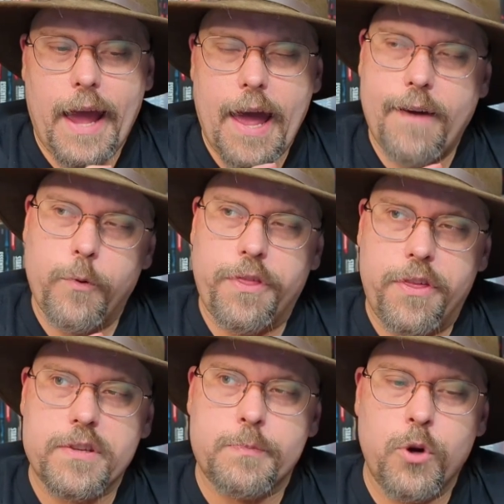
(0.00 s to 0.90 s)
have with
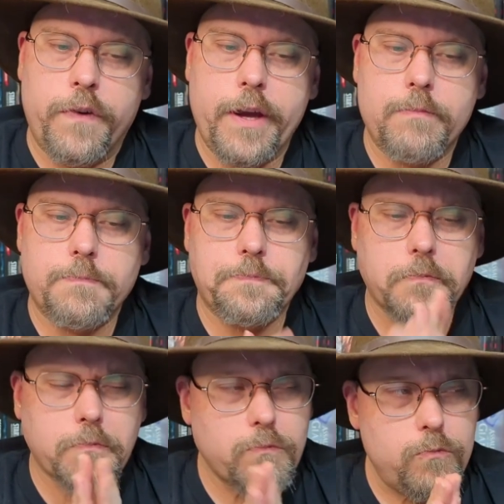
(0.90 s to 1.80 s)
this movie.
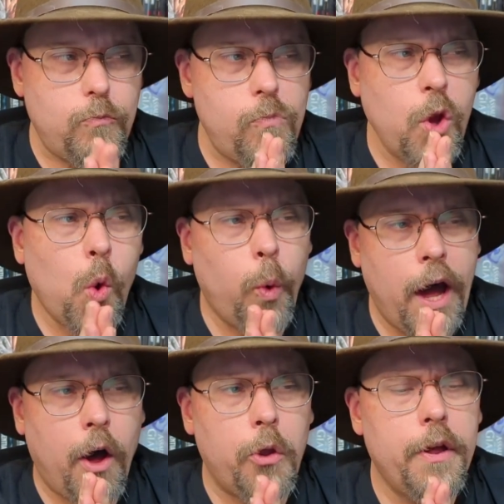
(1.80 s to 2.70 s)

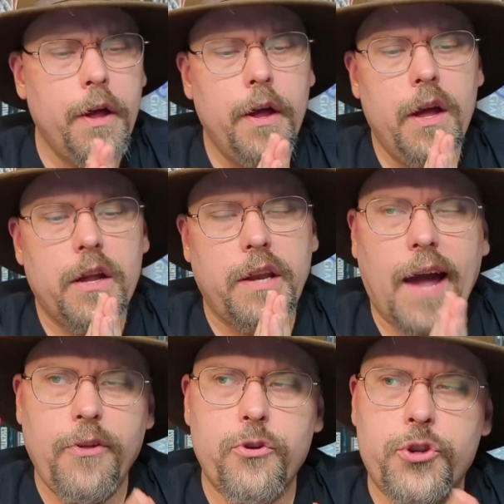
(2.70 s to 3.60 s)
Well,
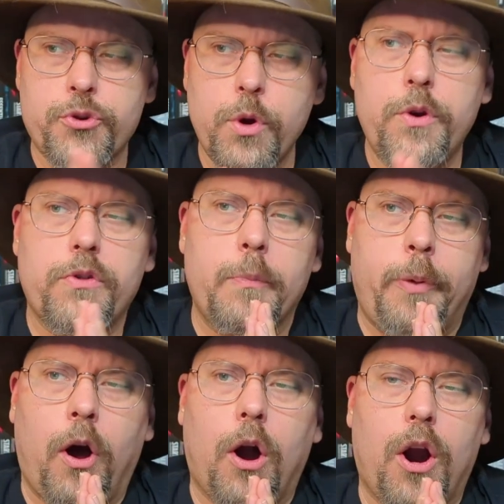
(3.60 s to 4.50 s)
neither the Druid or the
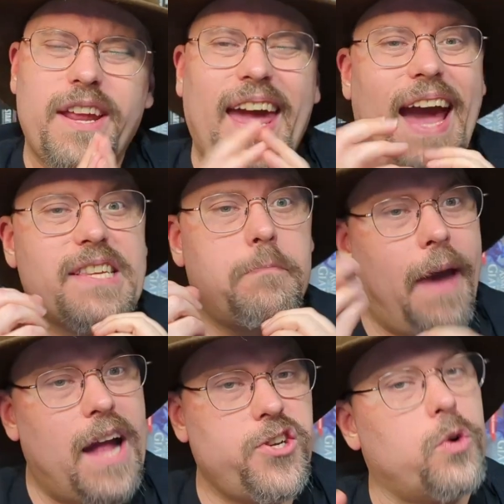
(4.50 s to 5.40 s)
Bard cast
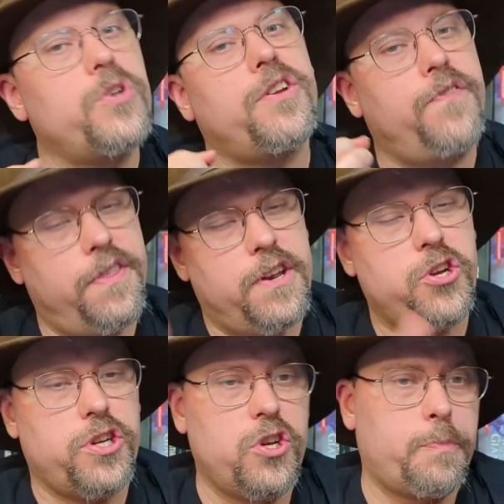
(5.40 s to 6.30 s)
magic, which in 5th
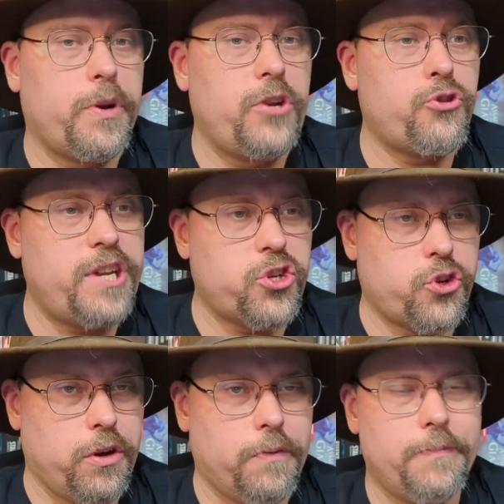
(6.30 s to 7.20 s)
edition is pretty
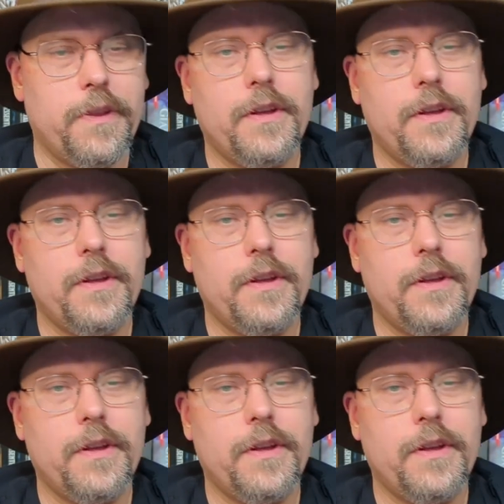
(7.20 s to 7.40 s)
traditional.